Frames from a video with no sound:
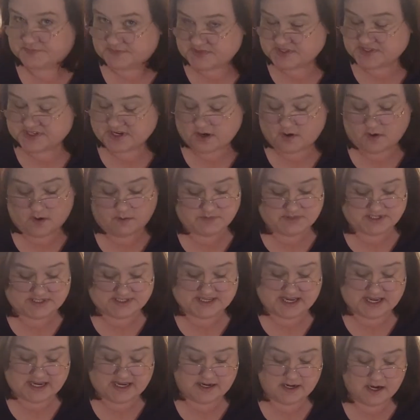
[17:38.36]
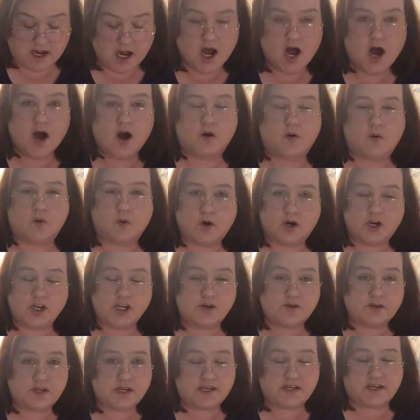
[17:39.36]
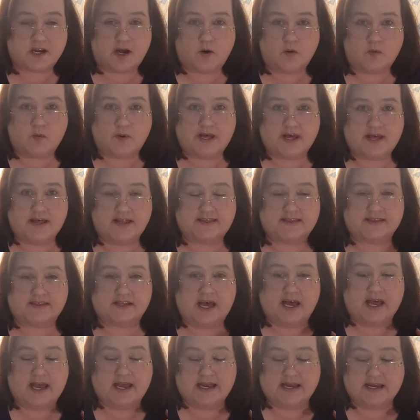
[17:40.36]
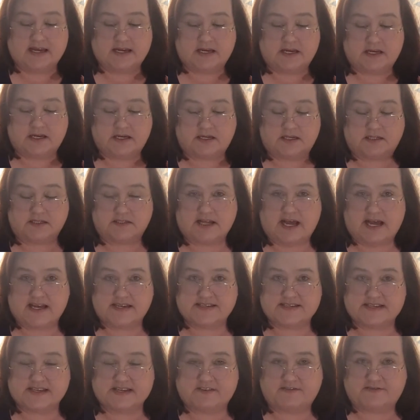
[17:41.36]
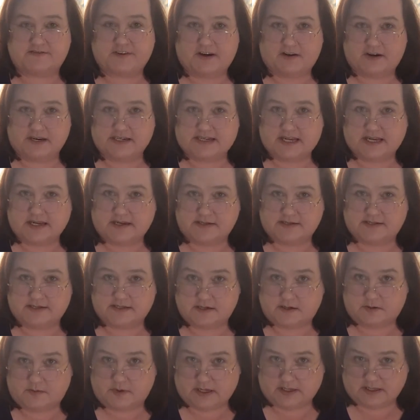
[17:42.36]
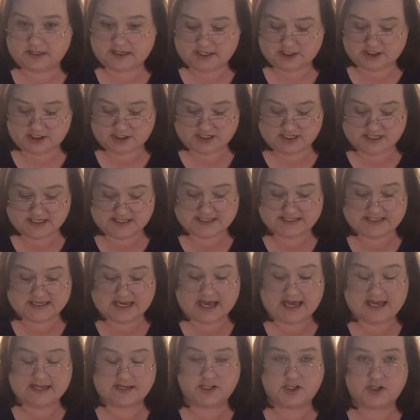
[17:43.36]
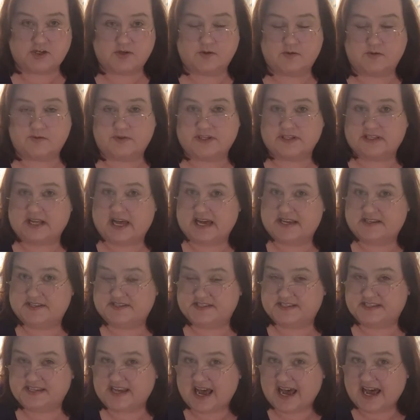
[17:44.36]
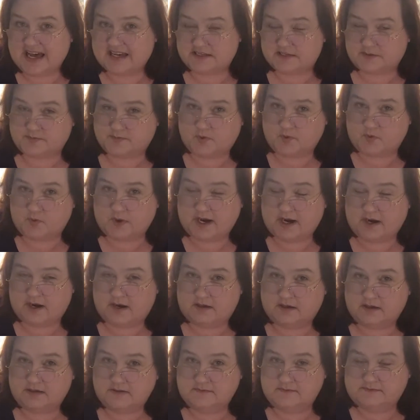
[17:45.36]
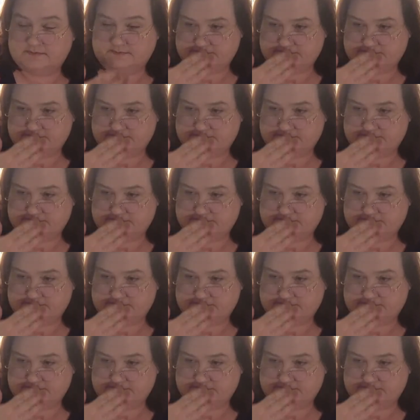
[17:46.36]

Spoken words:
So I'm just saying. Or you could go with like classic fairy tale Cinderella-ishness and do The Last Gasp, where